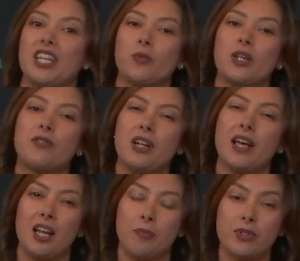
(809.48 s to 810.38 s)
will really
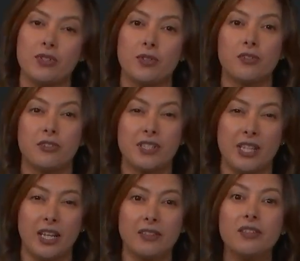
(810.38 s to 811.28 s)
help us to
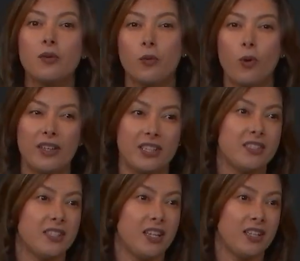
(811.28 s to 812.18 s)
understand what is
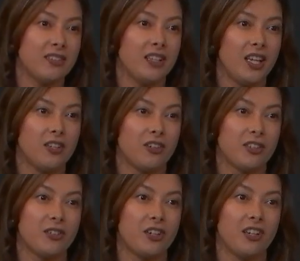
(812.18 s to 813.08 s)
needed in order to
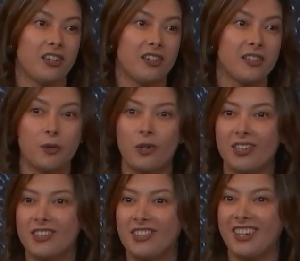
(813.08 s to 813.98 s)
conquer the world
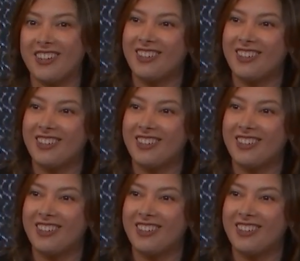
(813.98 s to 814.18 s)
together.